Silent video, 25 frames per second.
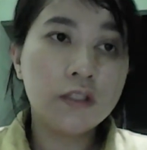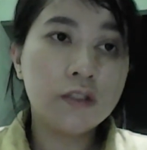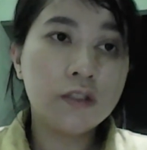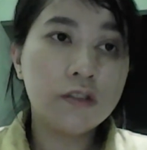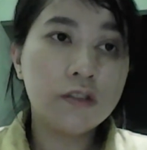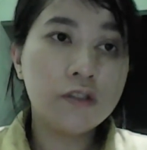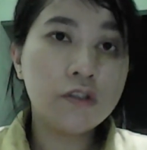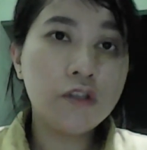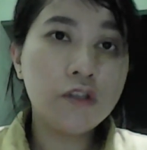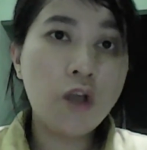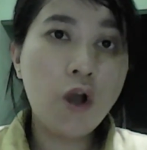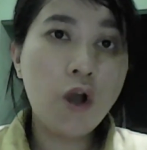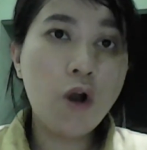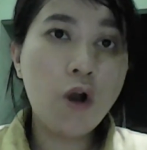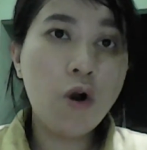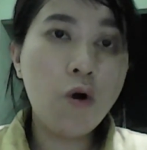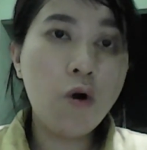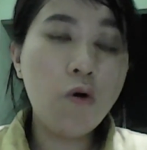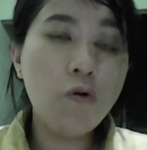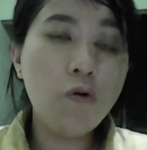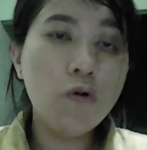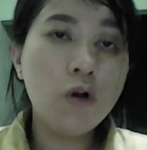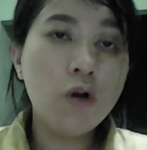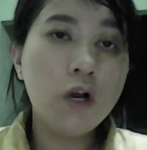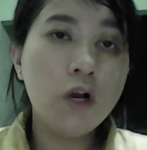
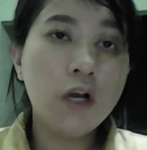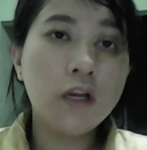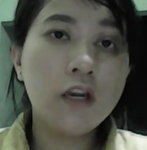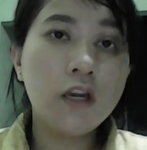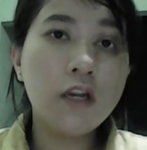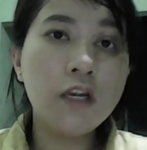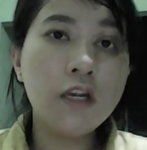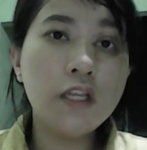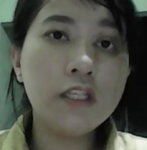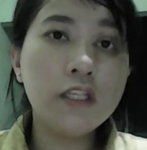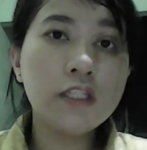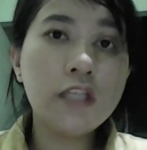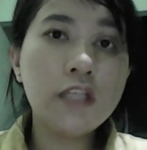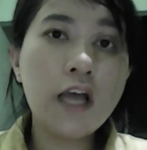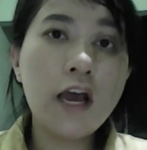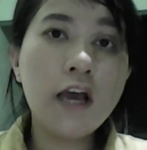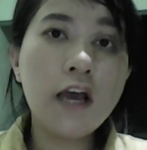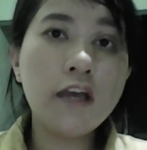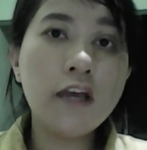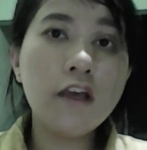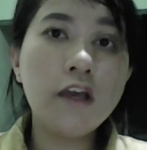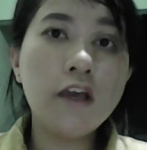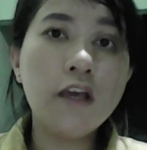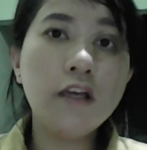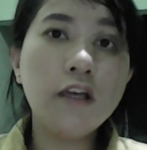So, the
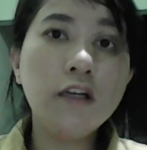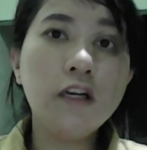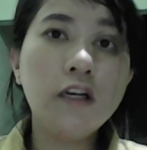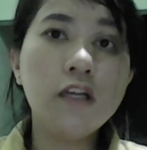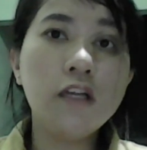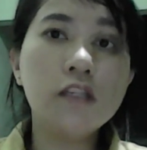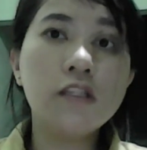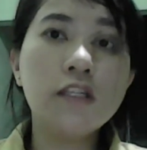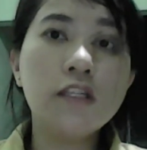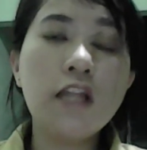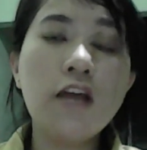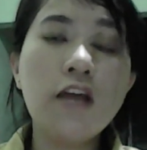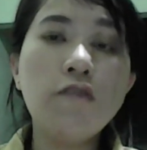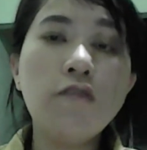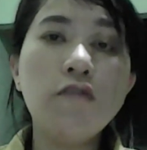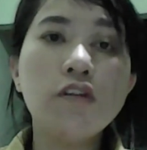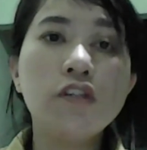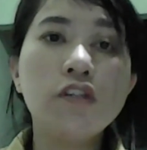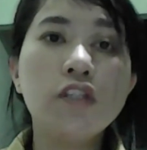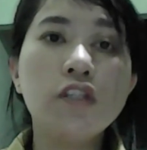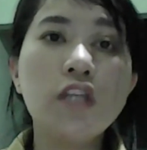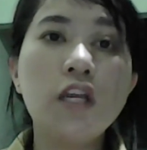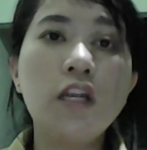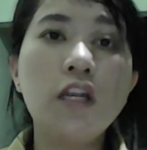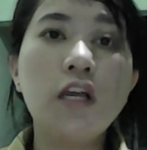design English language
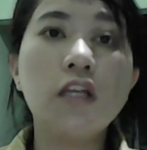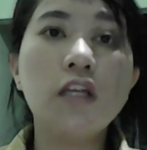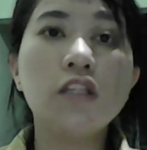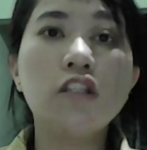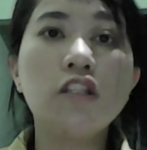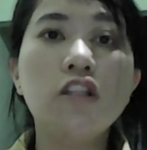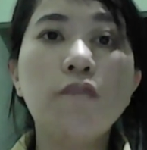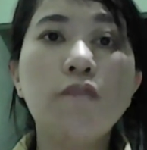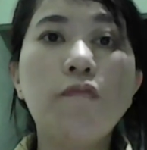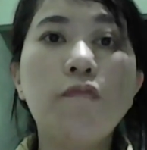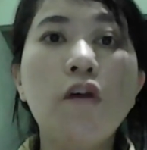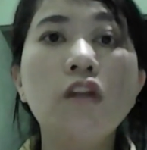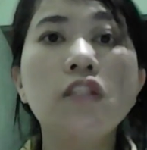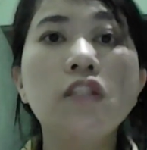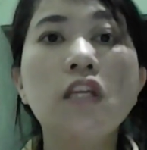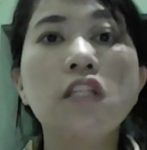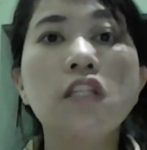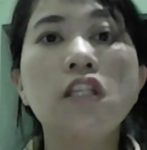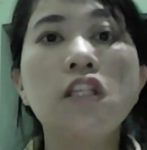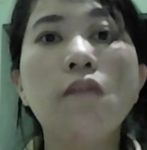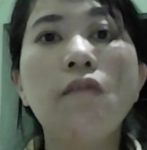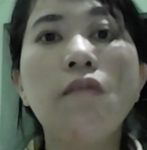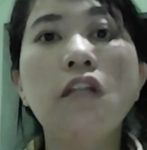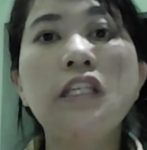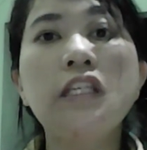standards, the process
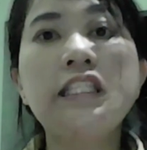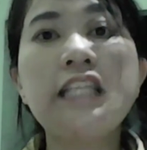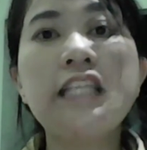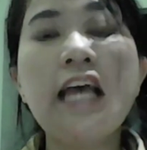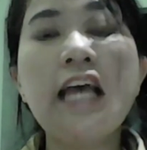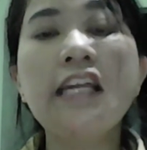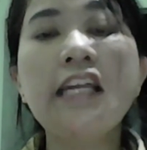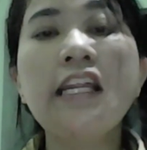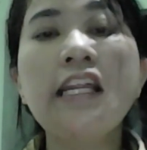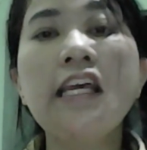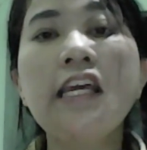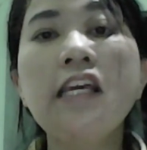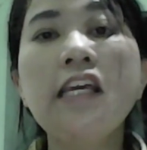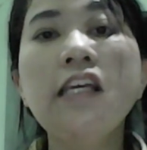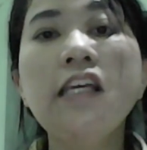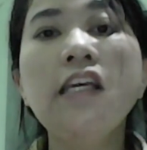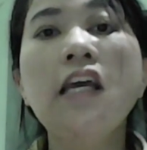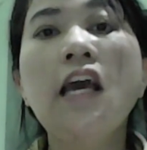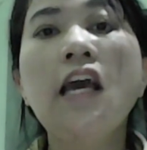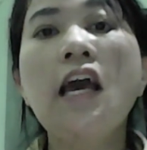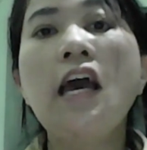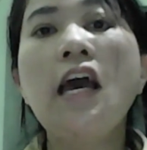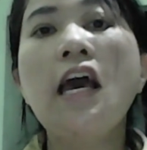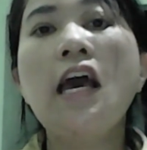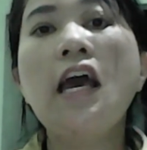of designing
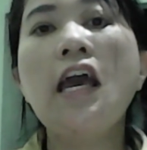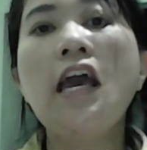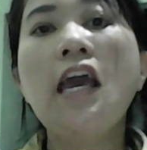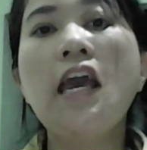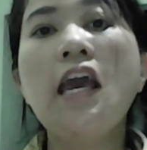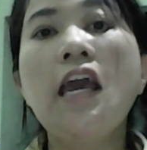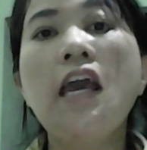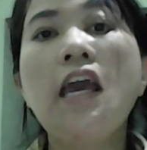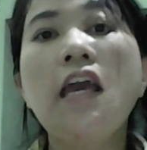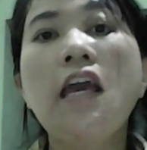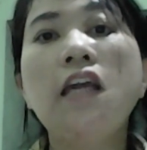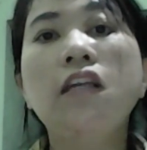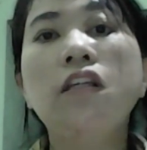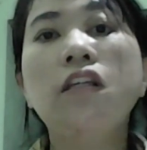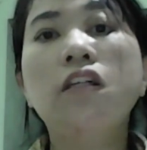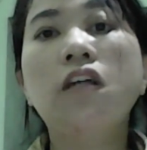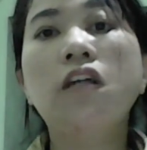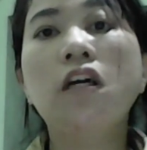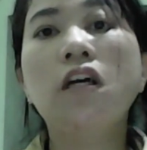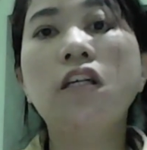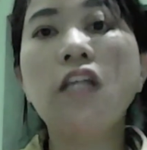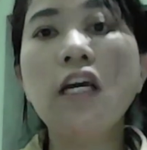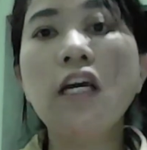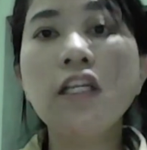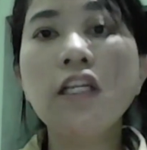and
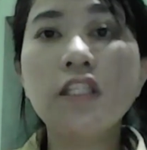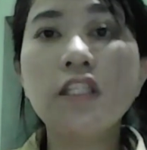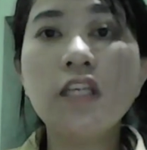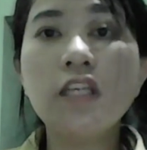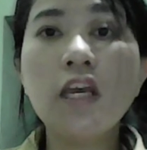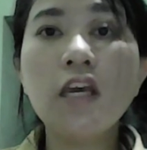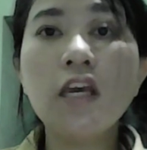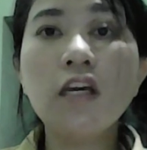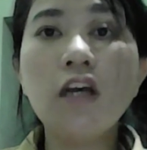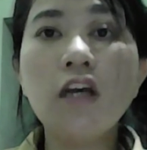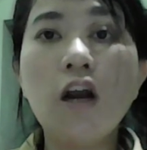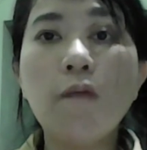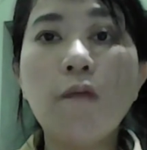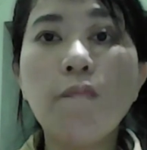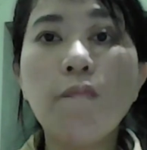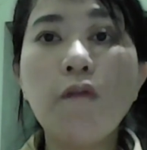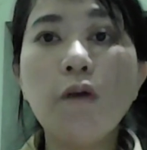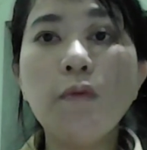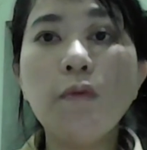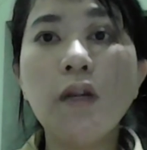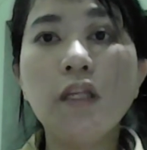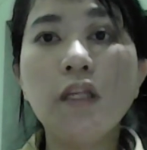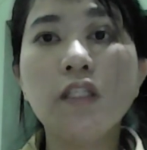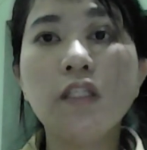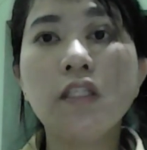conducting
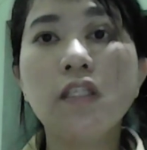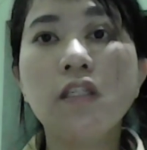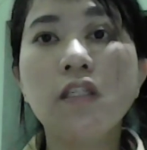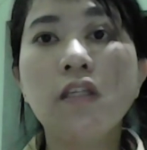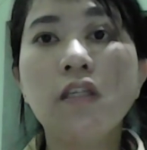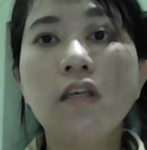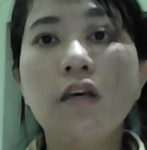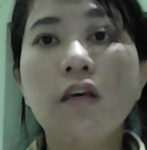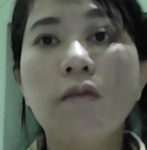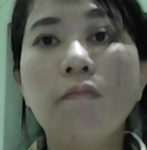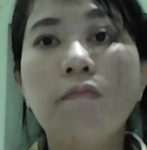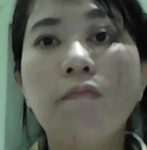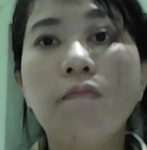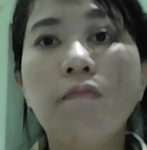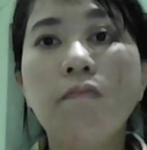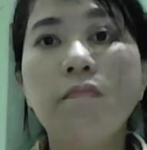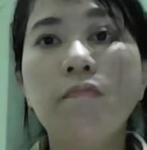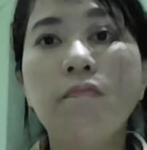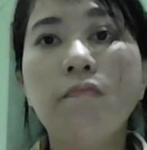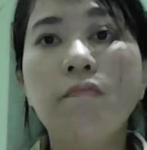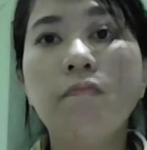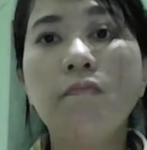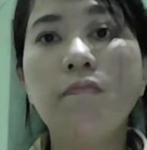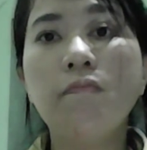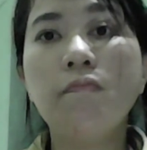appropriate
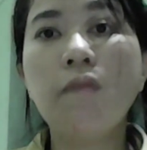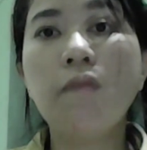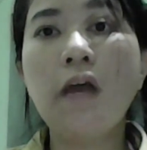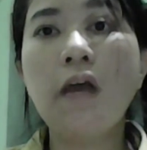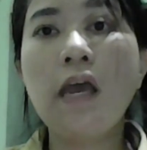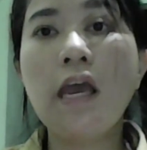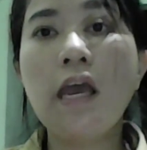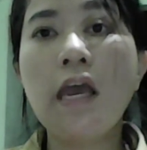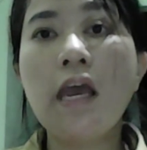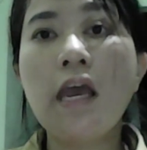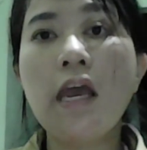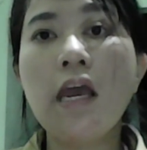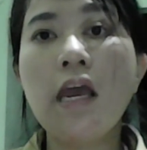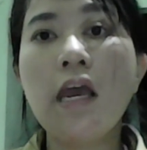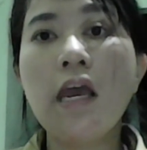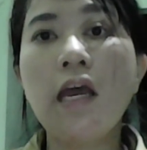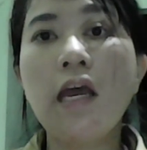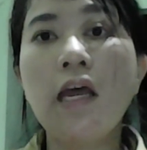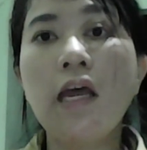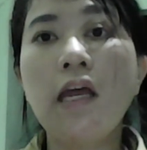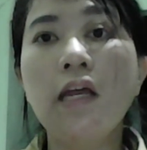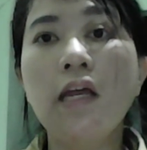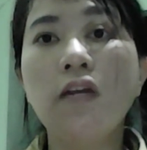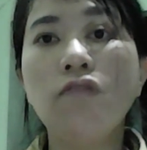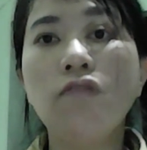
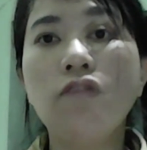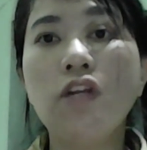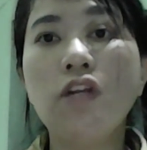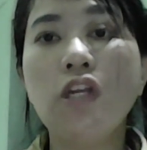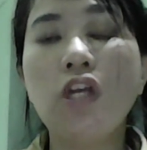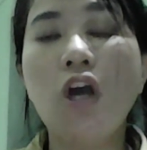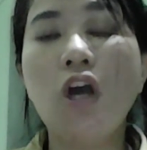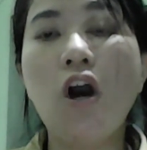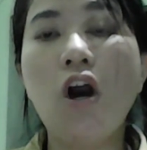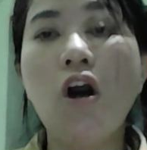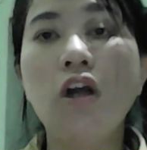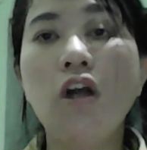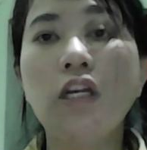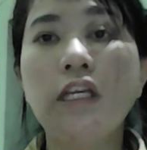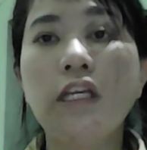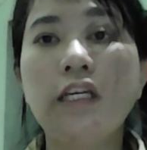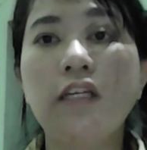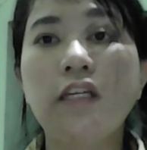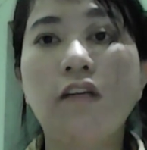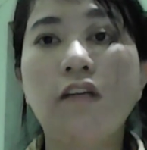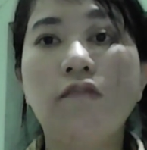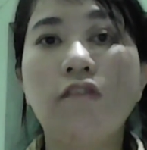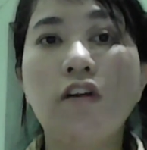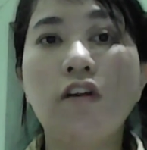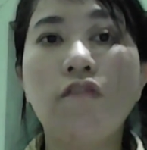periodic
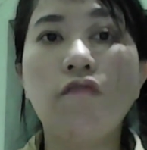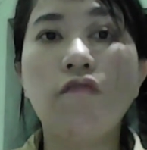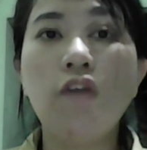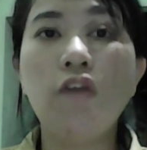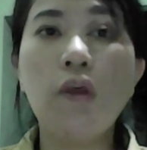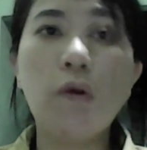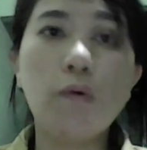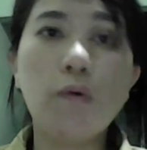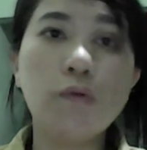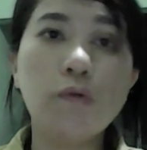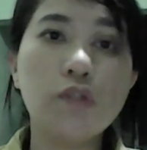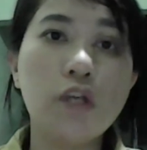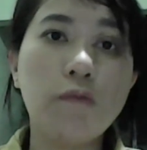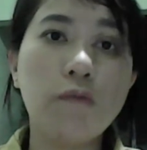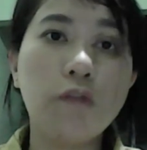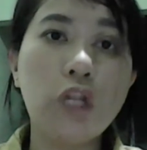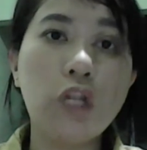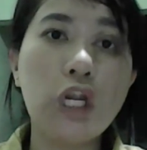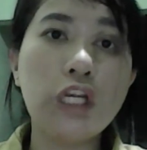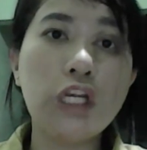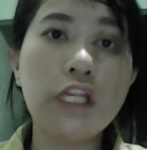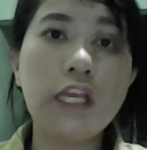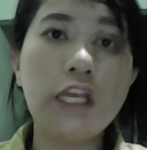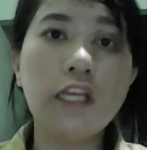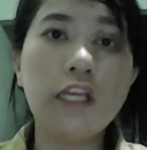reviews of
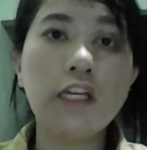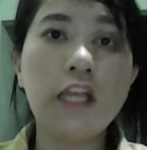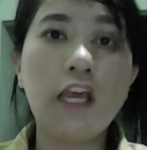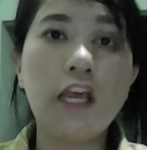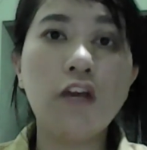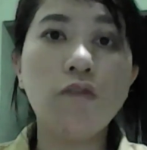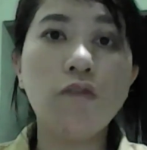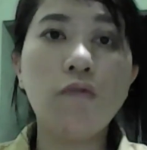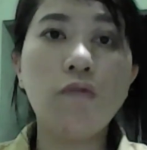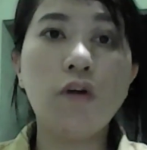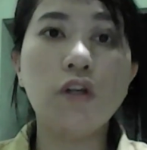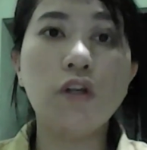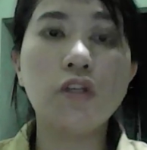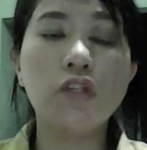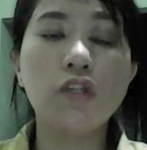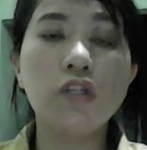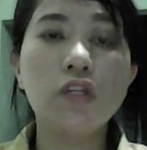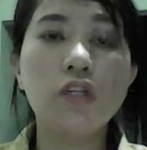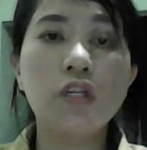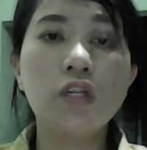learning language